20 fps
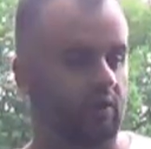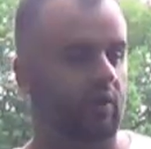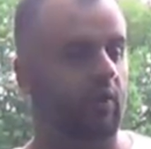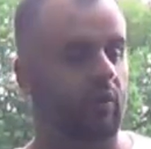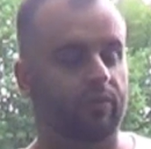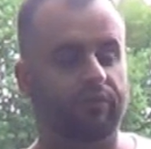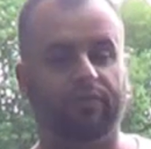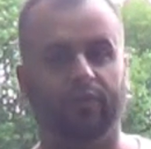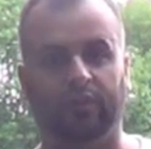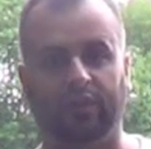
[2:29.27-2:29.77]

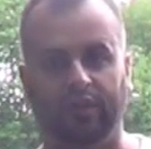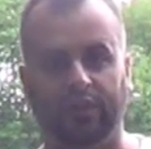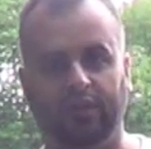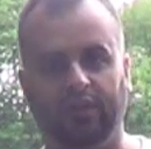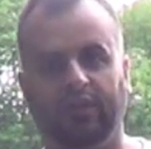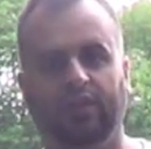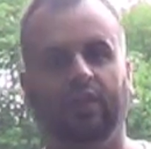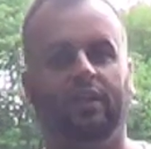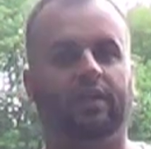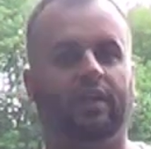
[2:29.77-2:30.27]
hopefully
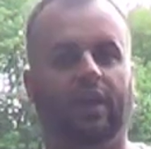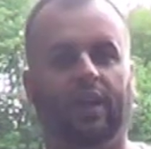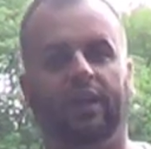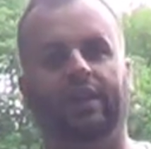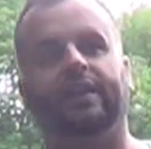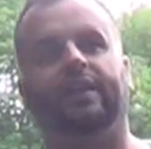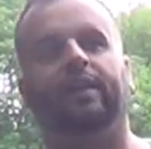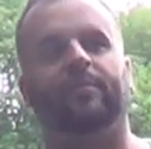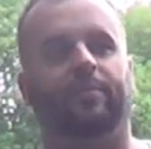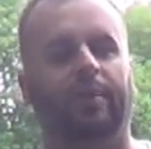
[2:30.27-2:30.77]

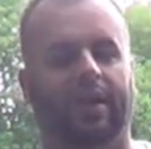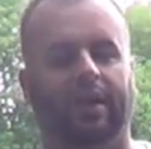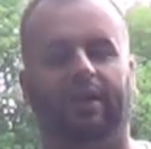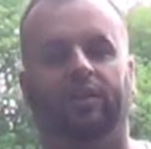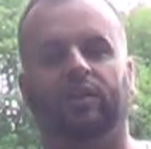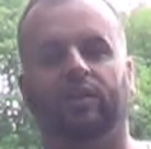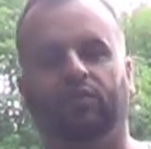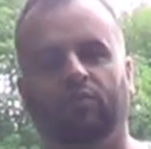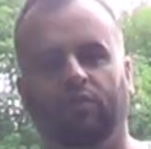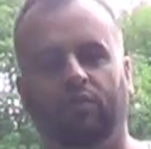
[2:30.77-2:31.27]
kind of get back
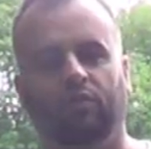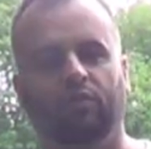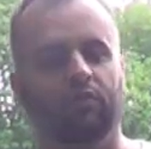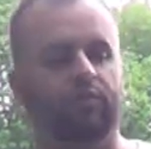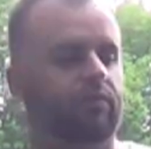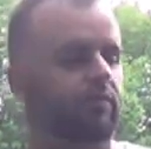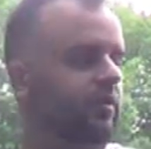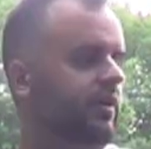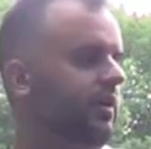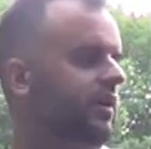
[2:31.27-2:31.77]
in the
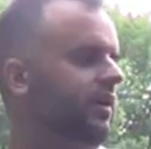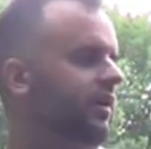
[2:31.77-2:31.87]
groove.